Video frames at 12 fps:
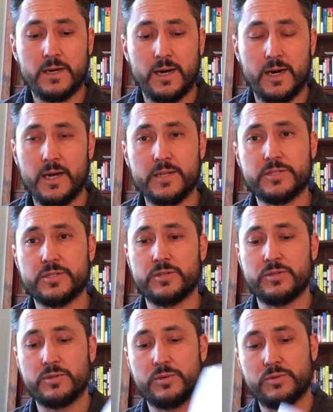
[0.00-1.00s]

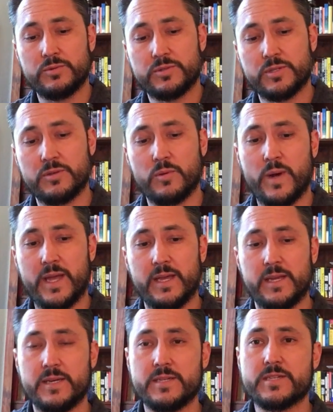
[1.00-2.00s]
to the way
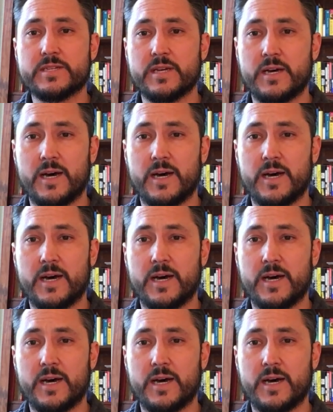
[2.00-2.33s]
it is.